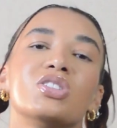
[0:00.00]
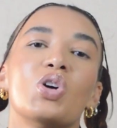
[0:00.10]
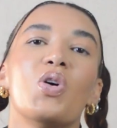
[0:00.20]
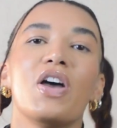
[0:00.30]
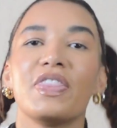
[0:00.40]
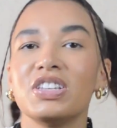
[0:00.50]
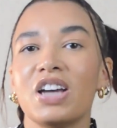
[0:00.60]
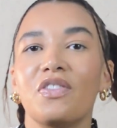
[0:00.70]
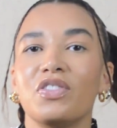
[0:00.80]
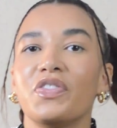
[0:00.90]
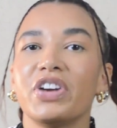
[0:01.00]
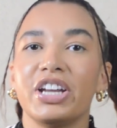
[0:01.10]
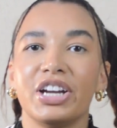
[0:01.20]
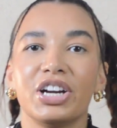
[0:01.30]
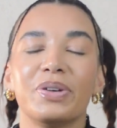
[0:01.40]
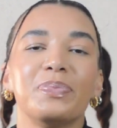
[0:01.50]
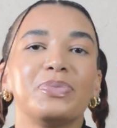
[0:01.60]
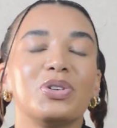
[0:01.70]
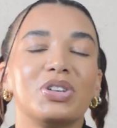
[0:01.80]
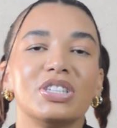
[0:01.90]
So on this outfit over here,
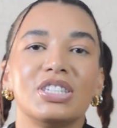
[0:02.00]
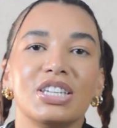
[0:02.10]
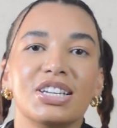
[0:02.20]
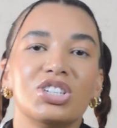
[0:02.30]
you can see